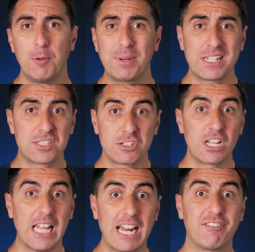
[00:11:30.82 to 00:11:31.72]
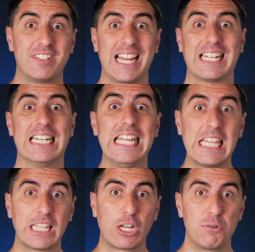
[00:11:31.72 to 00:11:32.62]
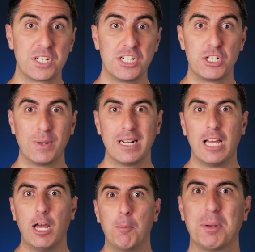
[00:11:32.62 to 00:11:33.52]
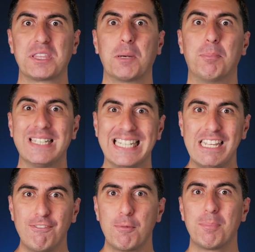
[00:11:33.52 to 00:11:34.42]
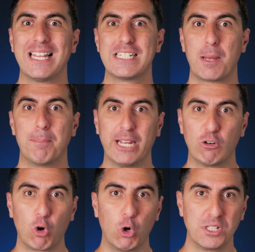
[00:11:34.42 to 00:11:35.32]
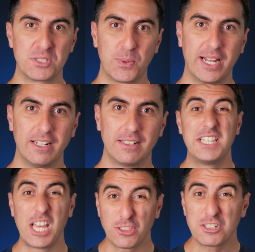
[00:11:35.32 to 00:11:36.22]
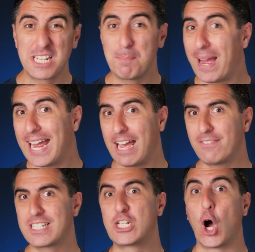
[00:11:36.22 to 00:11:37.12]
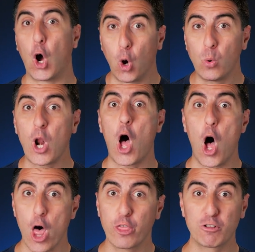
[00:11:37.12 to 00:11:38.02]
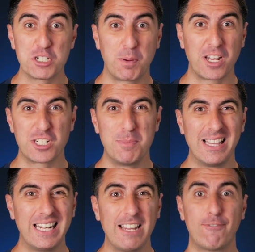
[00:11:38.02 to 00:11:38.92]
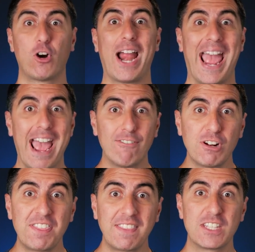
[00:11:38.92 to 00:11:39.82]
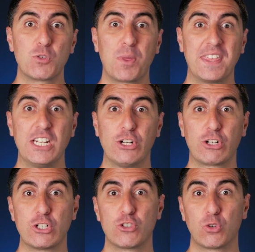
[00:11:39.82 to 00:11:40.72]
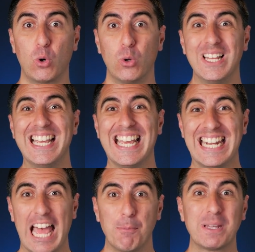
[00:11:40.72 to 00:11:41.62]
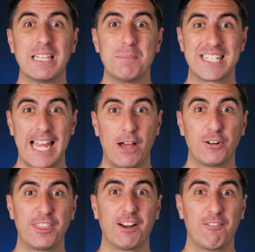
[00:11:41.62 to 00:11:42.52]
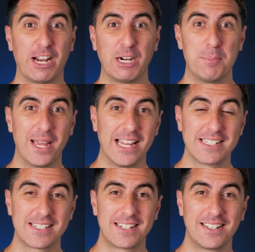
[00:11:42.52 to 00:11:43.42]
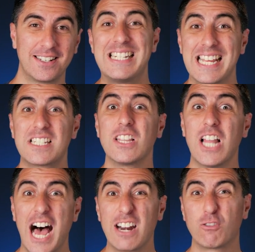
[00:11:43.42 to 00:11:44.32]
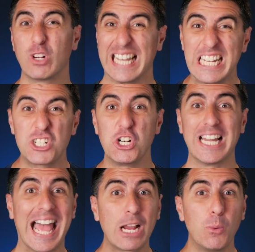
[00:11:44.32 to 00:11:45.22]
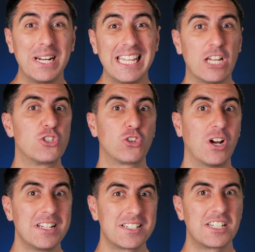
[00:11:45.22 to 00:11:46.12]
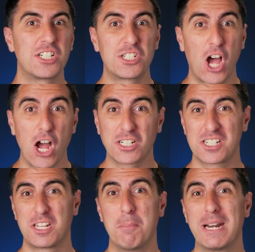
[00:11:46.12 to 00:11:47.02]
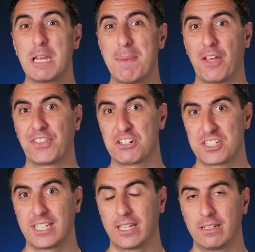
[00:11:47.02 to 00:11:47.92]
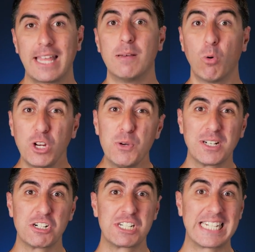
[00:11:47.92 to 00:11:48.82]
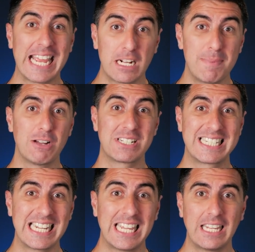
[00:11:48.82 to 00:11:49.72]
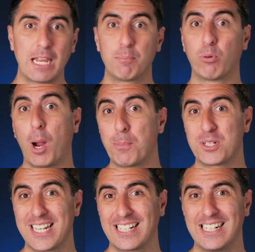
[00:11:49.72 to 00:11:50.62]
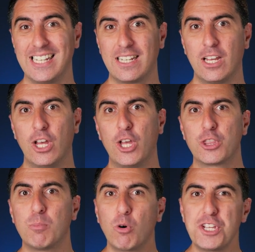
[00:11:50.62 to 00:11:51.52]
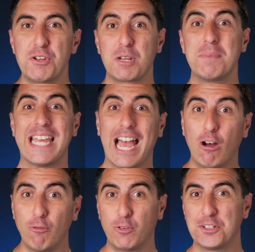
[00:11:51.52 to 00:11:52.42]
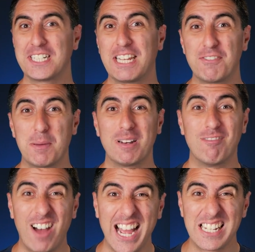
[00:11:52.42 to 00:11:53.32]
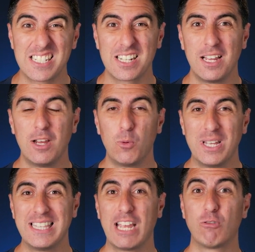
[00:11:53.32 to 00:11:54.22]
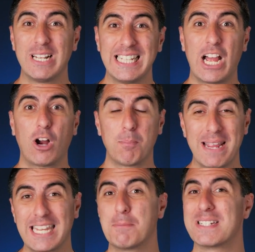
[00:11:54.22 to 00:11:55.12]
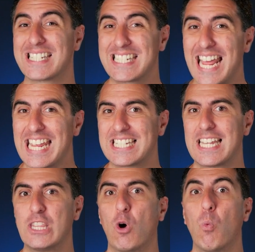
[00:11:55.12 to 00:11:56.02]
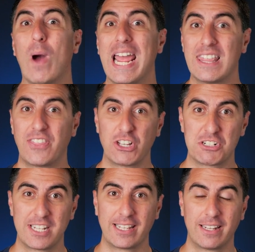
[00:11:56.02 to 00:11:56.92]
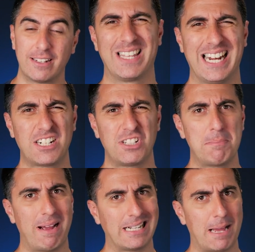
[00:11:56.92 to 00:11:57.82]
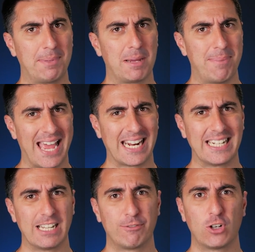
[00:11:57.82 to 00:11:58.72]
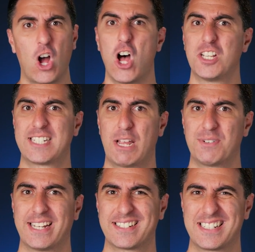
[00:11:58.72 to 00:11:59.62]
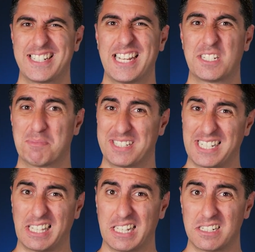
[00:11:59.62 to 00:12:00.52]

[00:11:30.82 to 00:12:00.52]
because there's a lot of technique that goes into it, but the belief plays a big role as well. The other tip I have is to own all the responsibility for everything that's within your control in helping them sound their very best. It takes a lot of relational equity and trust to talk to somebody about their singing. And the more you understand about singing and proper technique, the more you can be helpful to give them advice when they really are making mistakes in the way that they're singing. It actually might not be a bad idea for all sound techs to take some singing